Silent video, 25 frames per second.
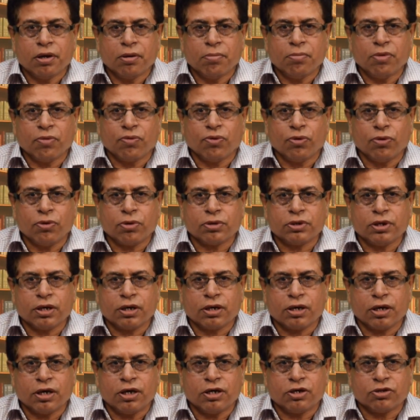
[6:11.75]
Before the
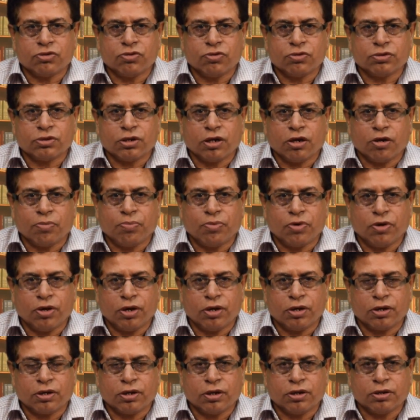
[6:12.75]
current issues of
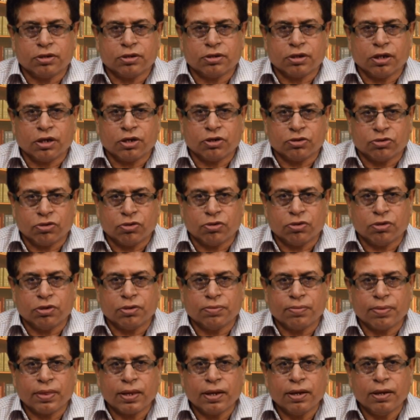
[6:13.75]
periodicals are issued,
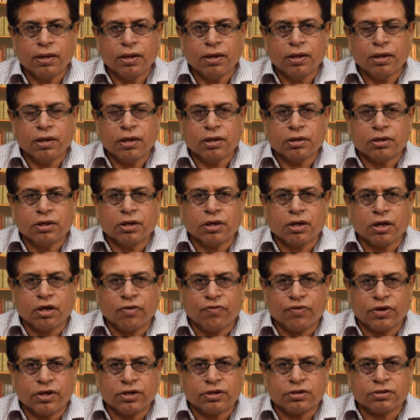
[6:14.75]
the
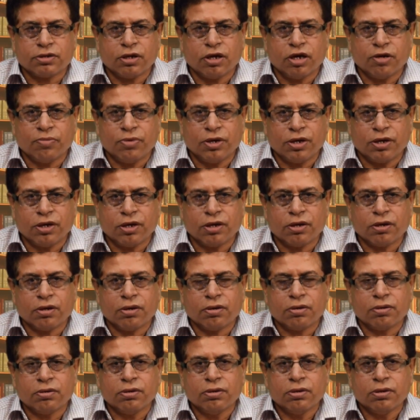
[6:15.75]
reference librarian
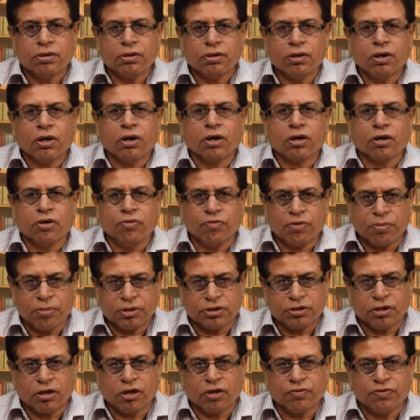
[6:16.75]
or
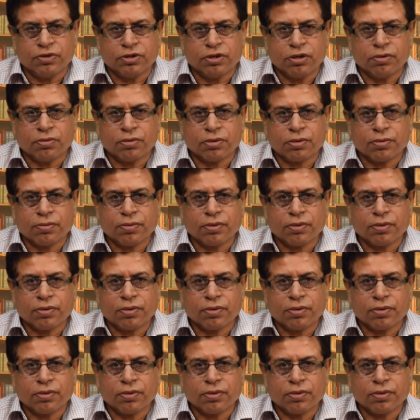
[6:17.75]
information officer,